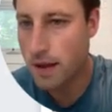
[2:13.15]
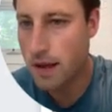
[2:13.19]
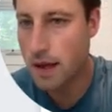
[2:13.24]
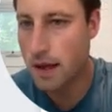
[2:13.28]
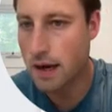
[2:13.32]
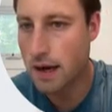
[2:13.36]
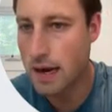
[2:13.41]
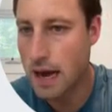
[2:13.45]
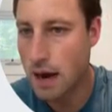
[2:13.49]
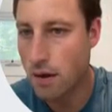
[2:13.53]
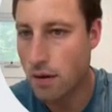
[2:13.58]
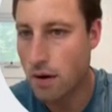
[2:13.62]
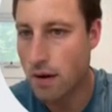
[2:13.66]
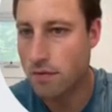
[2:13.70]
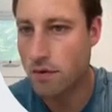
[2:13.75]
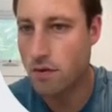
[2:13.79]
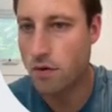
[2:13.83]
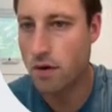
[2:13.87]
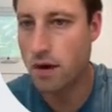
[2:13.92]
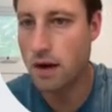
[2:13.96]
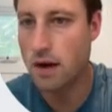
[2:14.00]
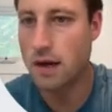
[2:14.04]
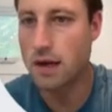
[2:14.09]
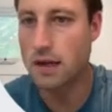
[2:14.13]
and now I've
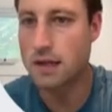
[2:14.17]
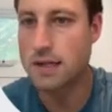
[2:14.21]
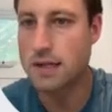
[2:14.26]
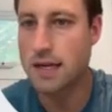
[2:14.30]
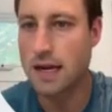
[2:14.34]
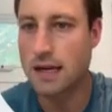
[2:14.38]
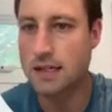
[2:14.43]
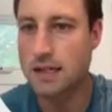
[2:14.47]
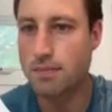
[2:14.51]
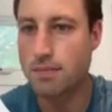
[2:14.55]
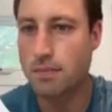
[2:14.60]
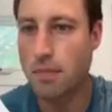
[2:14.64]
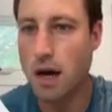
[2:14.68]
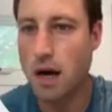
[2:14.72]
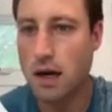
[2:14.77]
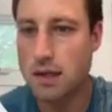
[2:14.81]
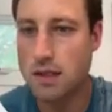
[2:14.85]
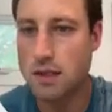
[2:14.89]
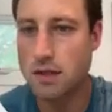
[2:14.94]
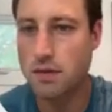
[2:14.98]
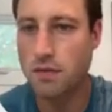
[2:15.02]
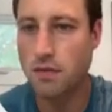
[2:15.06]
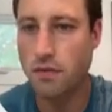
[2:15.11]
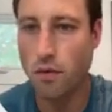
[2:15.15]
created a text
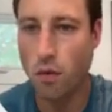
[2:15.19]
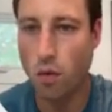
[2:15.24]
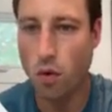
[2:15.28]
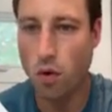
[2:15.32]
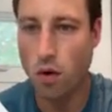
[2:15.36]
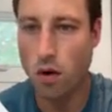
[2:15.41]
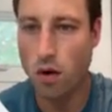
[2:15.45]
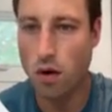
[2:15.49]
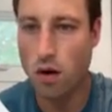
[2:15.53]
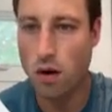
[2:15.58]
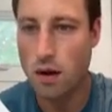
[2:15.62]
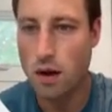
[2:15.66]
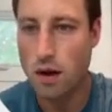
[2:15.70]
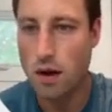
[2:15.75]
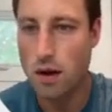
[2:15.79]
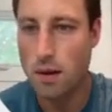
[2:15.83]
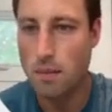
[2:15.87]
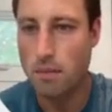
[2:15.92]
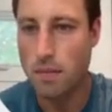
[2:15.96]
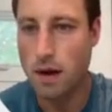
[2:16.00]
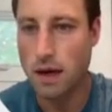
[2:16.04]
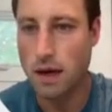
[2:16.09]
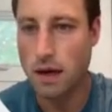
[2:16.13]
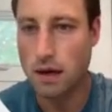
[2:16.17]
box for
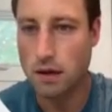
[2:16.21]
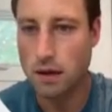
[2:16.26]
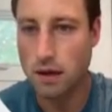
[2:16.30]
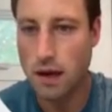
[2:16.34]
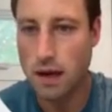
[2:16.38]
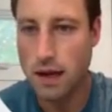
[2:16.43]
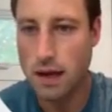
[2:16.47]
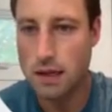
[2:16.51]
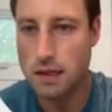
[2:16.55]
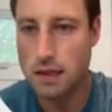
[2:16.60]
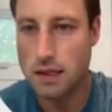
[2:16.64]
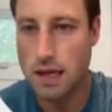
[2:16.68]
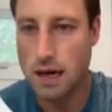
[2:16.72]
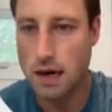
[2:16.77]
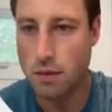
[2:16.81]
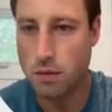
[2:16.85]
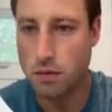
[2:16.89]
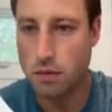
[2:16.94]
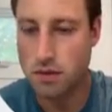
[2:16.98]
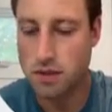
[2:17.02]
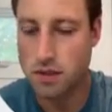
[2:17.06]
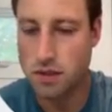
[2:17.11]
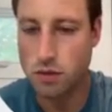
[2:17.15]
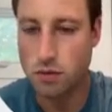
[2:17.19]
my client that I
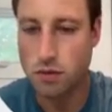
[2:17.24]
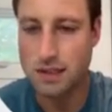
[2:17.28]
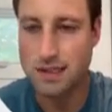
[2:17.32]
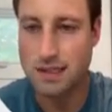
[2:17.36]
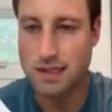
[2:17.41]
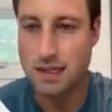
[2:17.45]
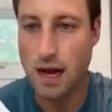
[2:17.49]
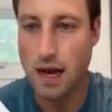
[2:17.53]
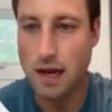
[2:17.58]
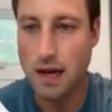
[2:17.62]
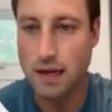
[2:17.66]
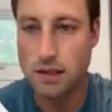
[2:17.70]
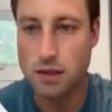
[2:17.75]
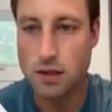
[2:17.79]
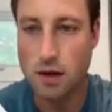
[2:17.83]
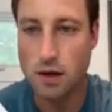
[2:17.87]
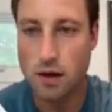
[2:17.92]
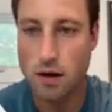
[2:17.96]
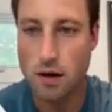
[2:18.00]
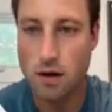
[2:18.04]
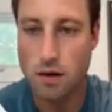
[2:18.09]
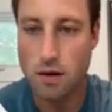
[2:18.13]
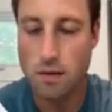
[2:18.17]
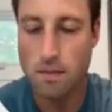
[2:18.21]
will soon assign to
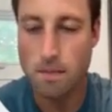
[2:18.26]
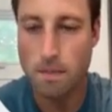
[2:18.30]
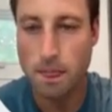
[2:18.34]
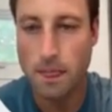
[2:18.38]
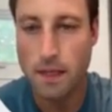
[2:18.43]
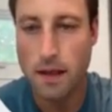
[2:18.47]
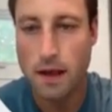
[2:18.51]
her.